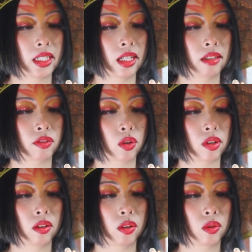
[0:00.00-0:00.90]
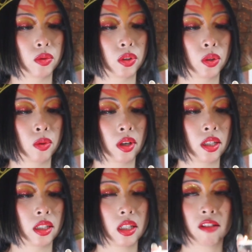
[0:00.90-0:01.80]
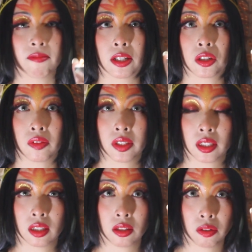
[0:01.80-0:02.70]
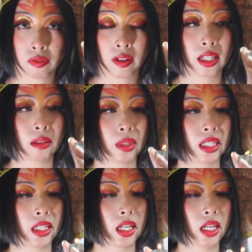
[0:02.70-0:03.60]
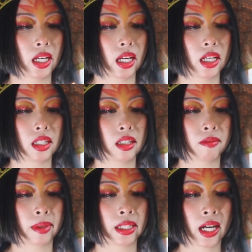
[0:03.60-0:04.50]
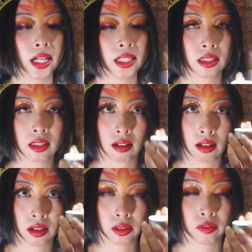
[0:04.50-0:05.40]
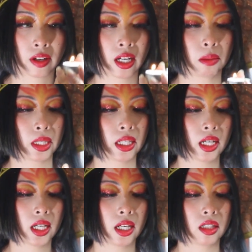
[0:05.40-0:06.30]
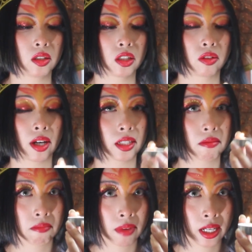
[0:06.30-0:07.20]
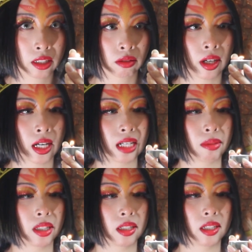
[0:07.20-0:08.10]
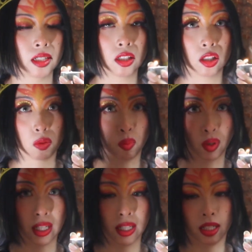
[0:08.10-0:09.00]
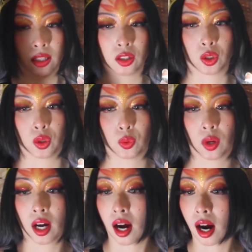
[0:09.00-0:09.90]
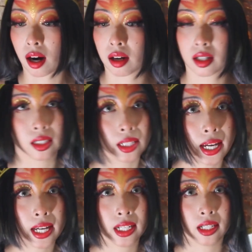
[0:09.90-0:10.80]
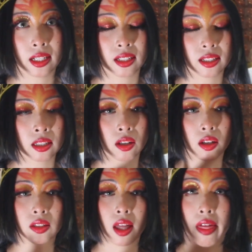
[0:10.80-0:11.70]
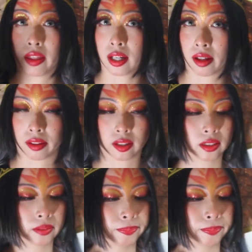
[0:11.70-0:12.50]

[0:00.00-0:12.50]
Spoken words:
and of course those who are in need of my services to find me, in need of my guidance to also find me, and to attract my tribe to bring into our clan here called the Other.